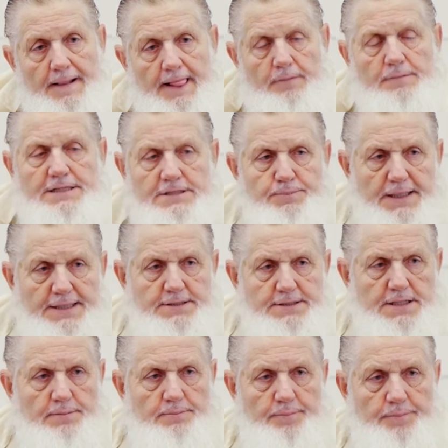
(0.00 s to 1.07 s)
Let me explain
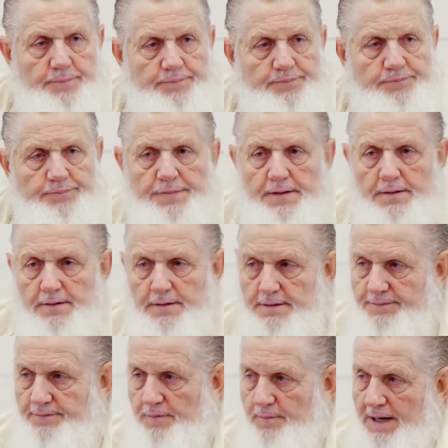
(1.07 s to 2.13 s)
something
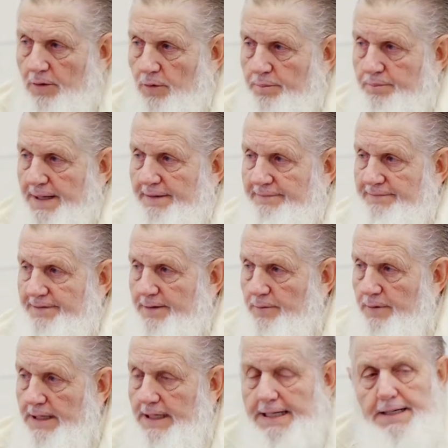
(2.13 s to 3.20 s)
for my own benefit,
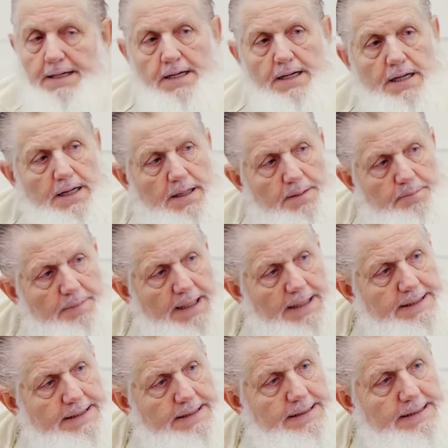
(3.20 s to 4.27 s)
really.
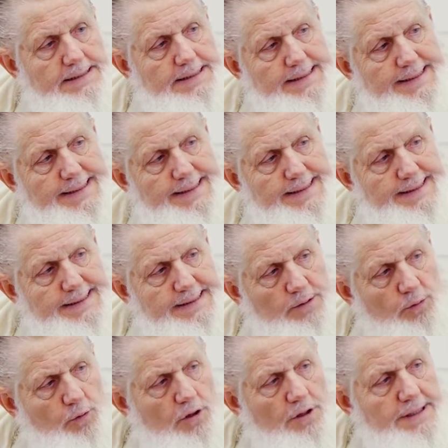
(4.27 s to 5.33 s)
But
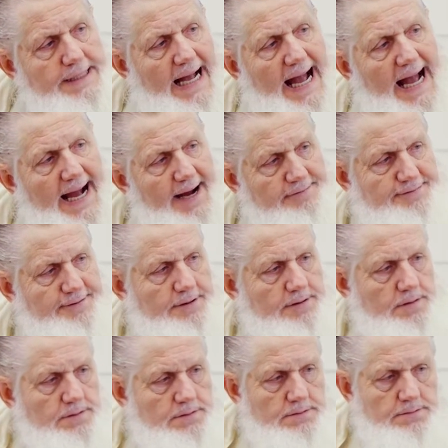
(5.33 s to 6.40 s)
the word kafir,
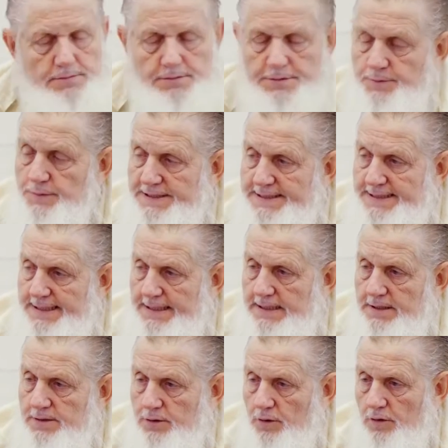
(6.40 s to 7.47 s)
when we see it
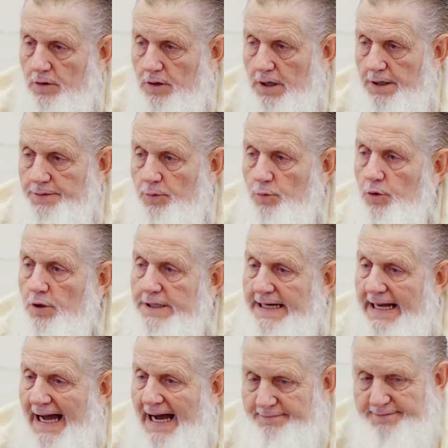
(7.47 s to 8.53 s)
in the Quran, the
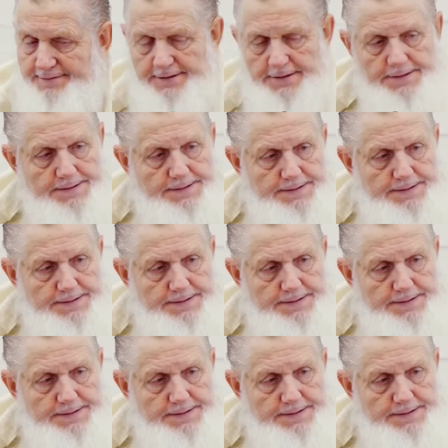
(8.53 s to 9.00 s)
word kafir